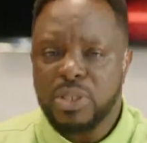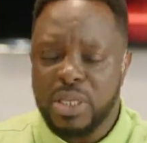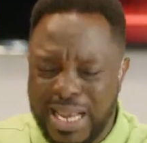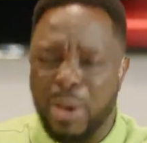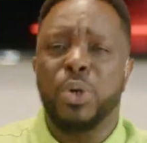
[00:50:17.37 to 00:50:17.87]

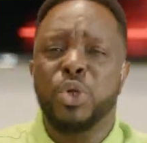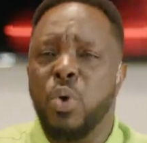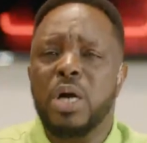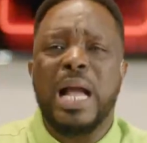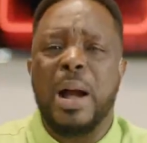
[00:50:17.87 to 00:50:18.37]
Now, when you
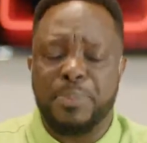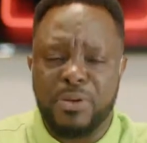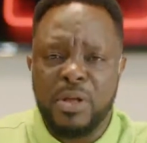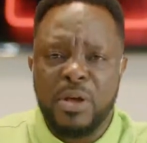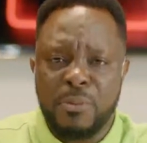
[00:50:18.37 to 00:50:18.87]
woke up
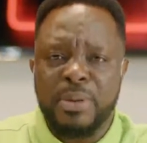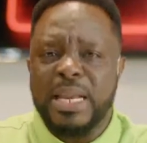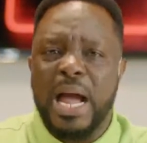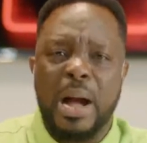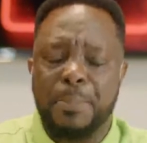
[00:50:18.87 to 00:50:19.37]
from the
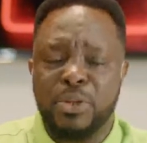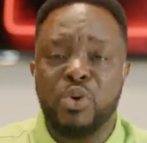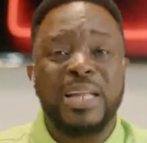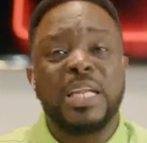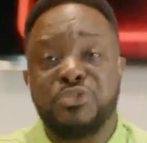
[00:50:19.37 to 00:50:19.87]
nap, you
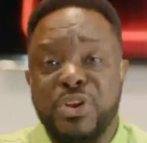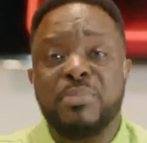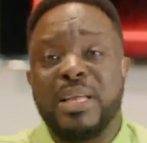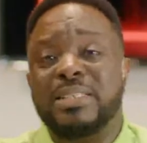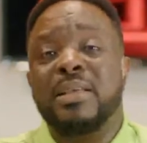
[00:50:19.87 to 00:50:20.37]
had a dream
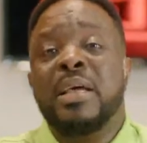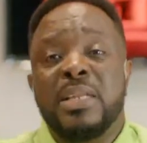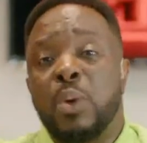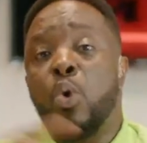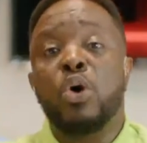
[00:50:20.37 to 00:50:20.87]
that
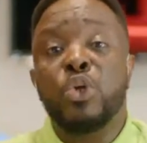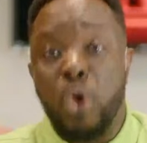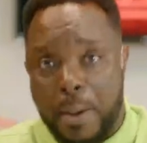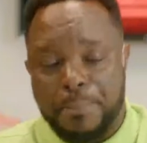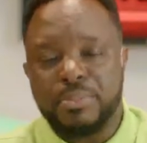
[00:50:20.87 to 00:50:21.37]
woke you
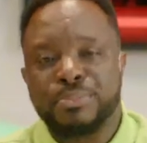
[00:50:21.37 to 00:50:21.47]
up.